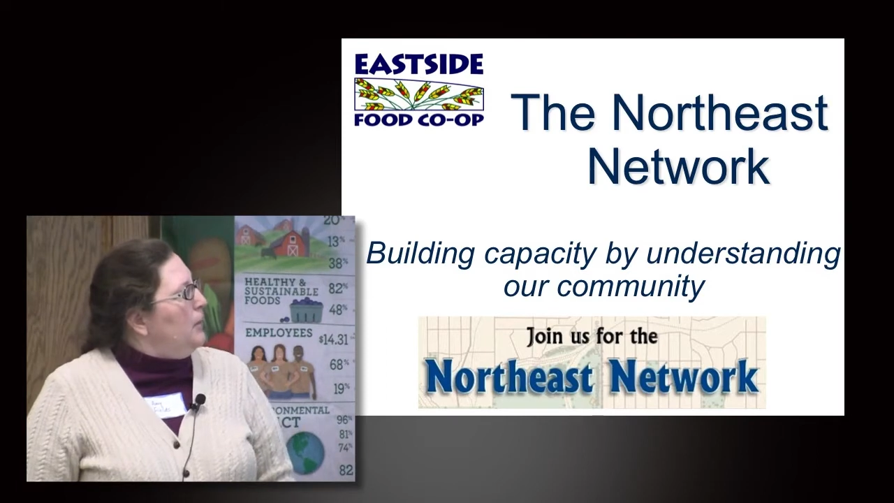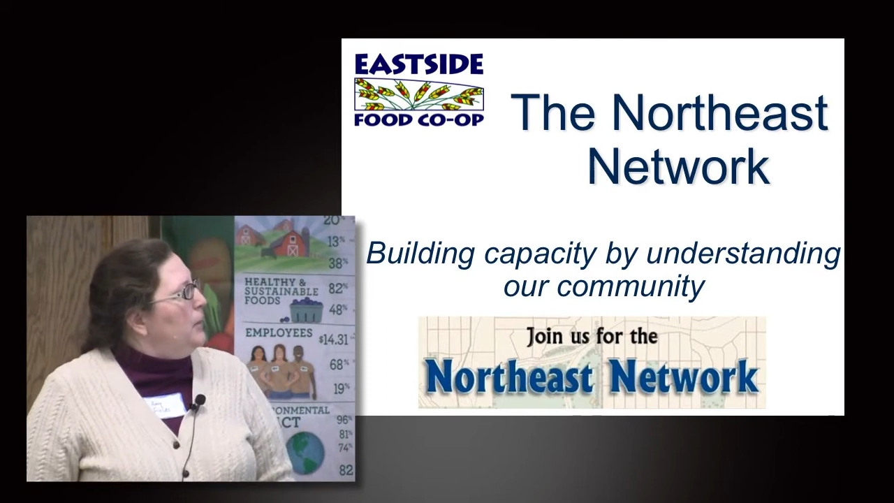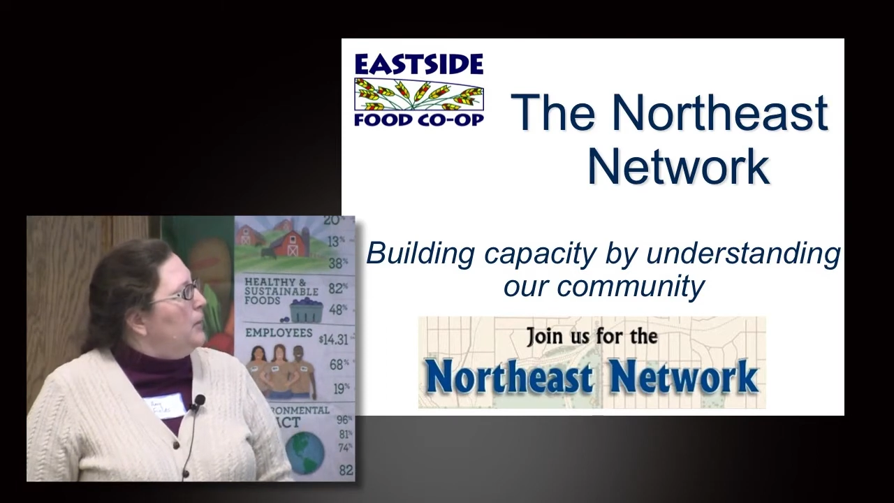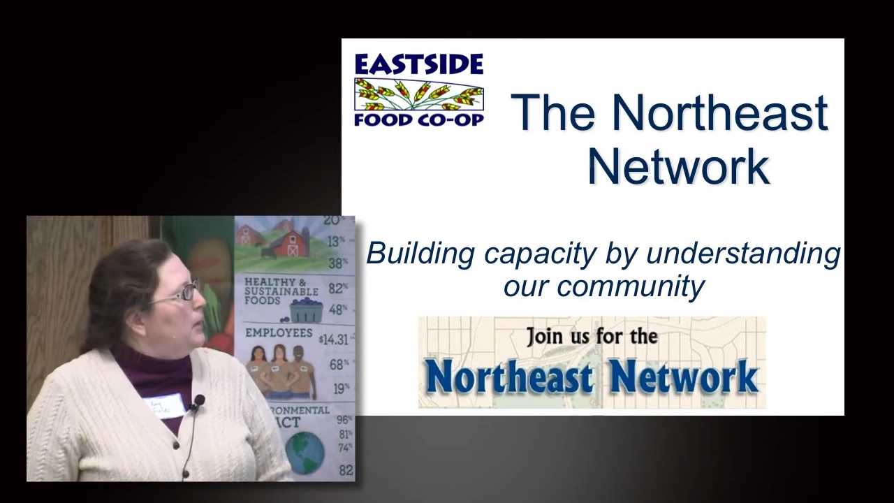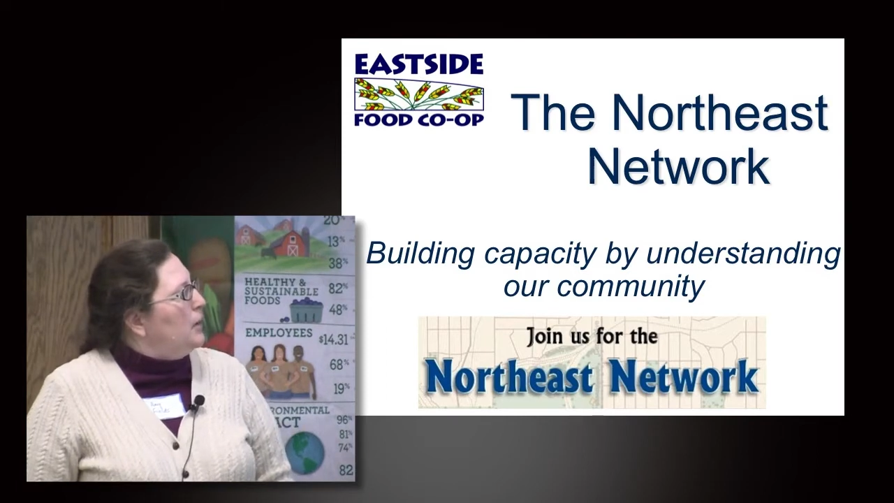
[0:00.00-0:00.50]
we
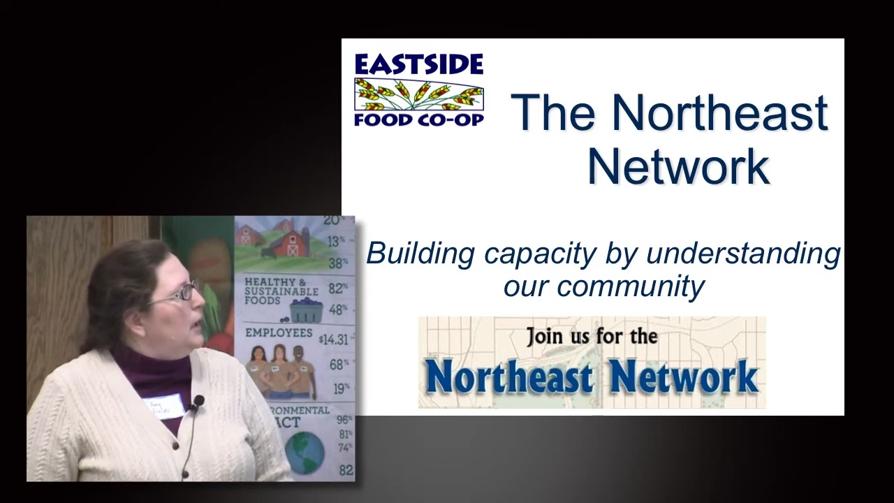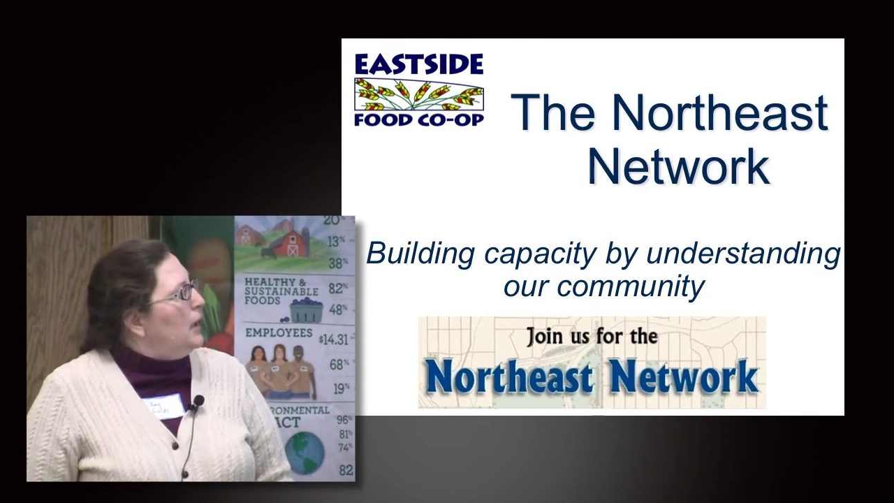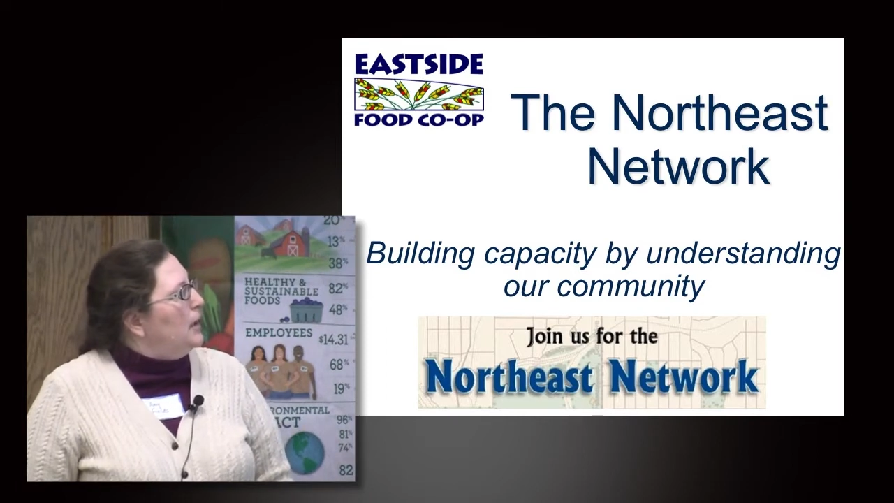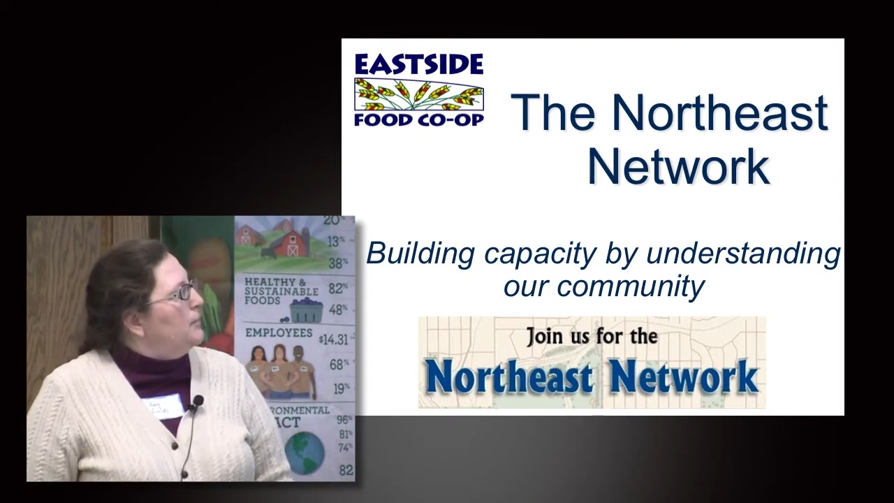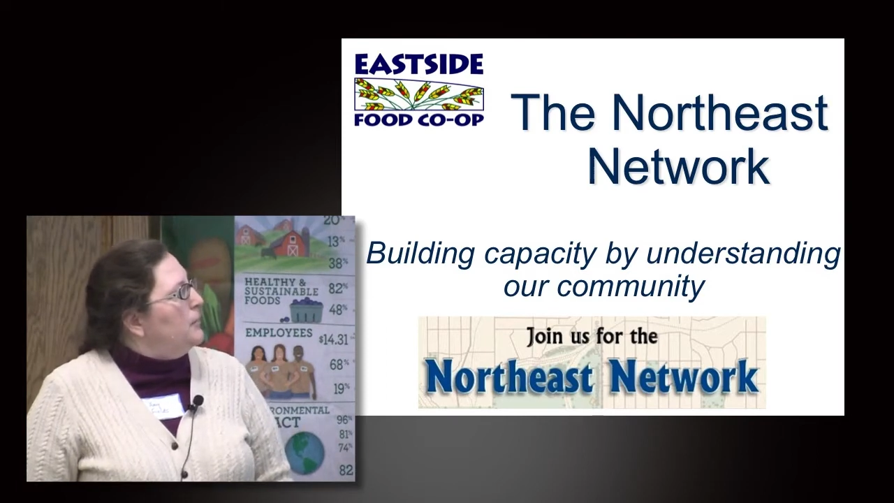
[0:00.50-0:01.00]
were
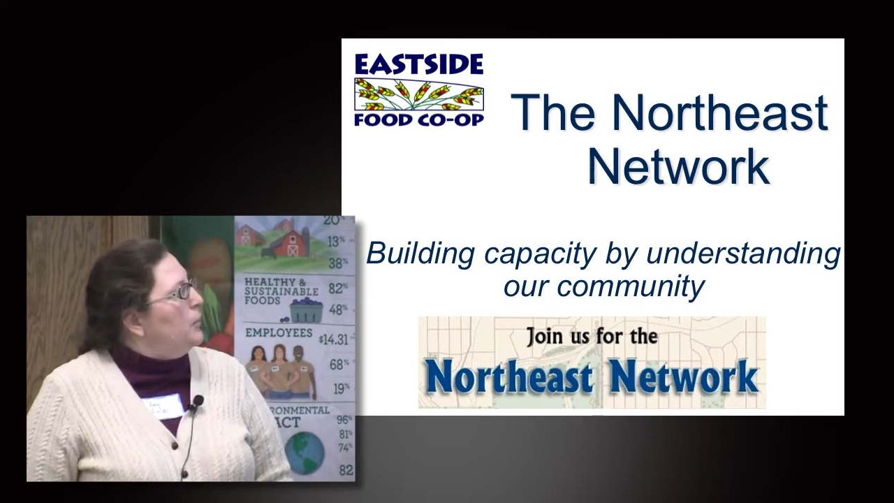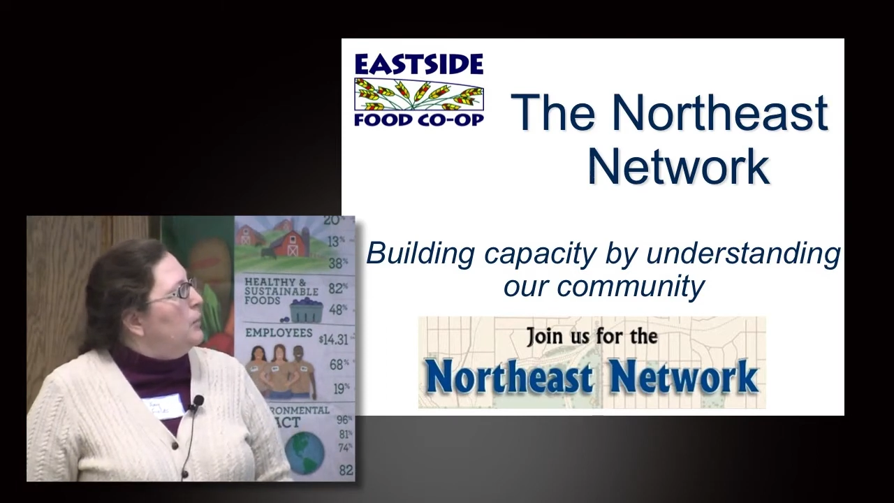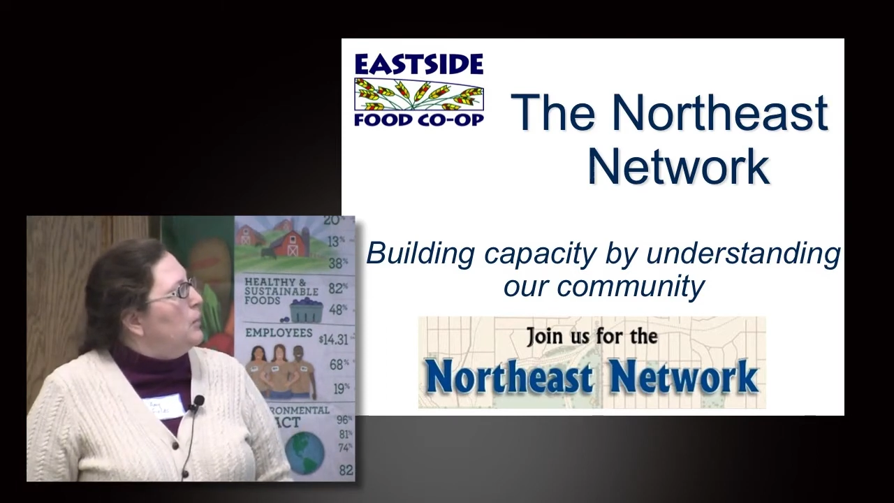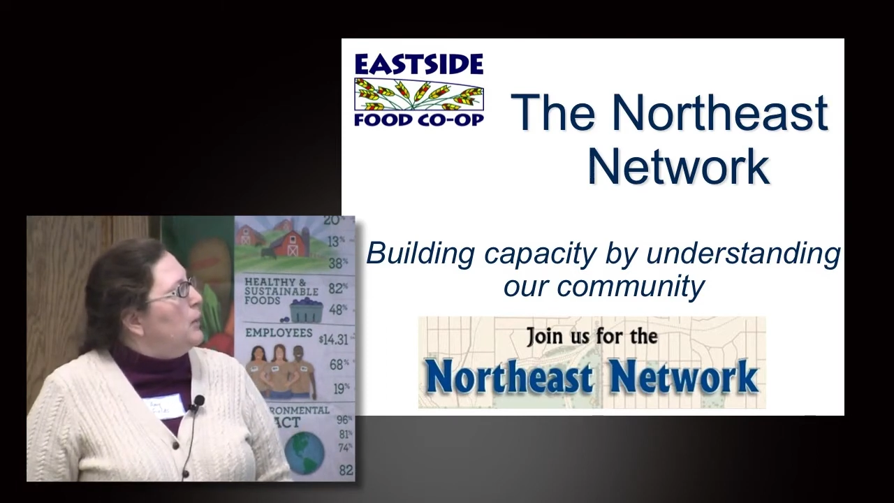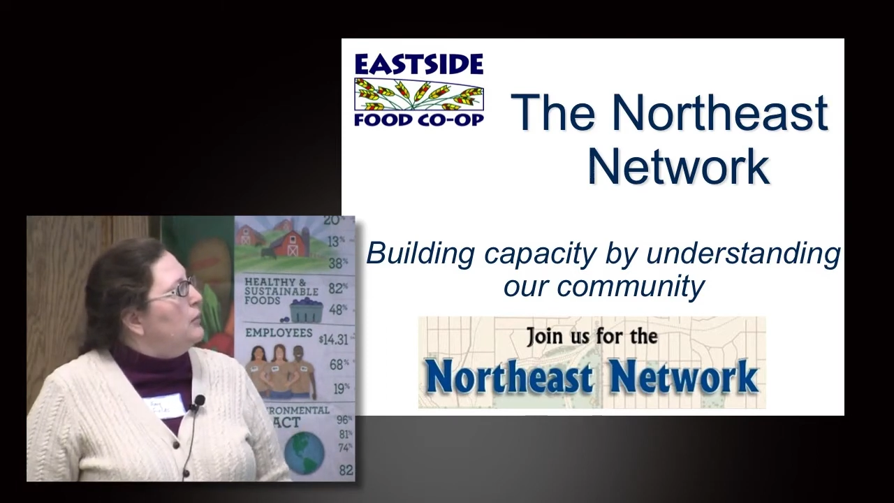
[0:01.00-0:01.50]
um, we
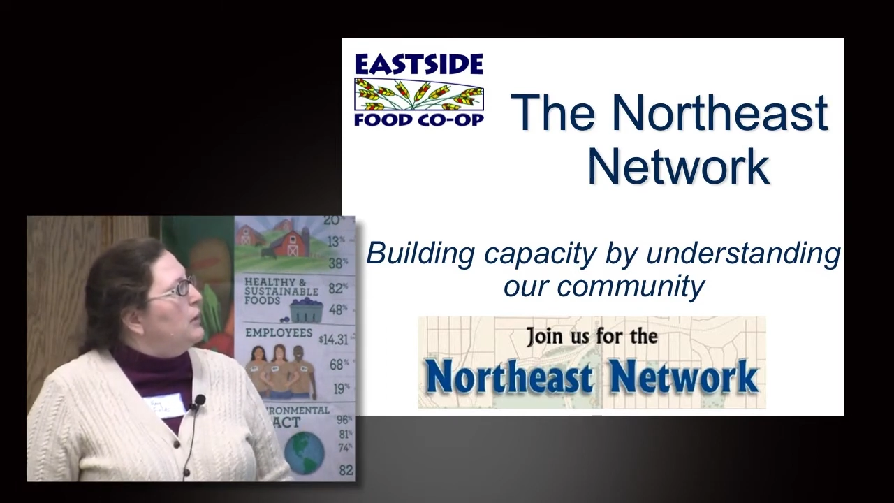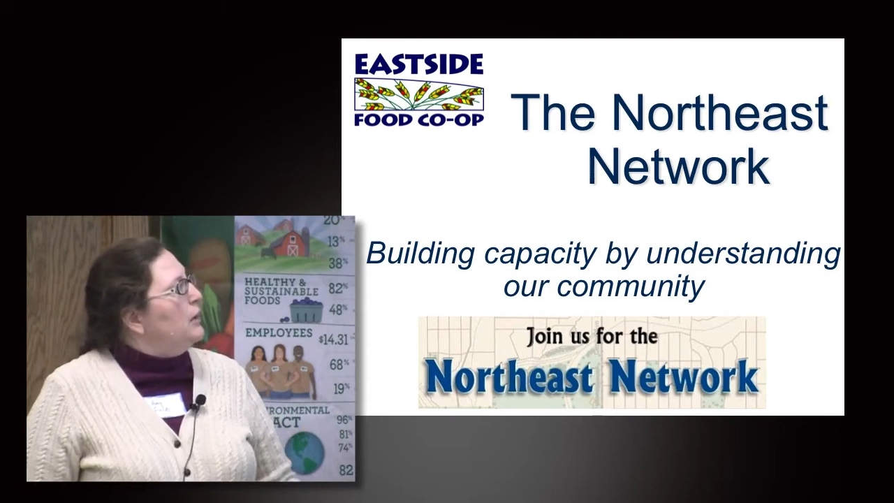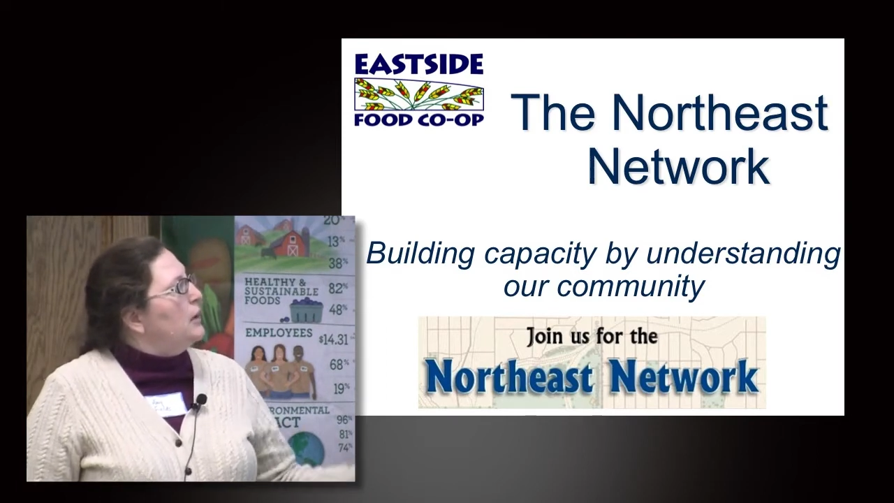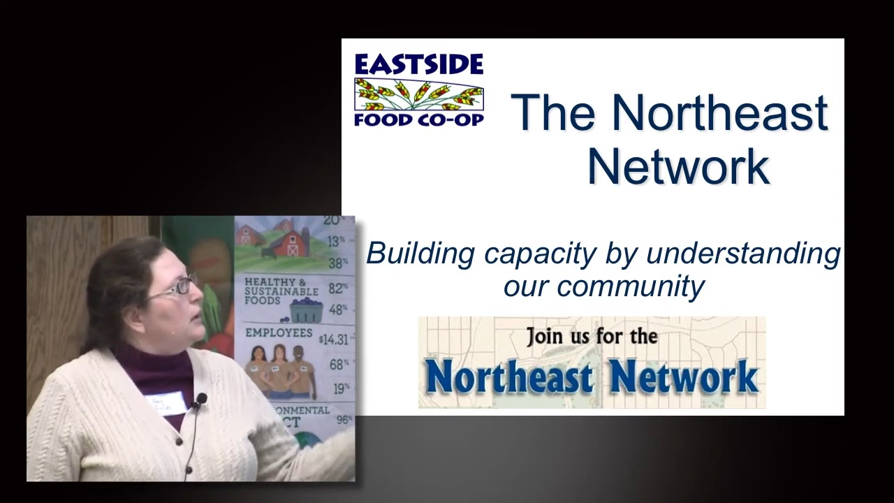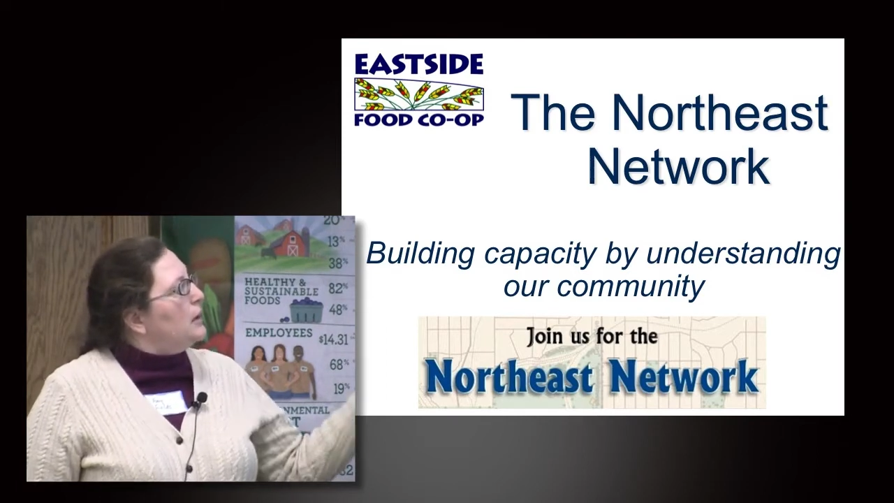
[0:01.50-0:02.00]
were wondering.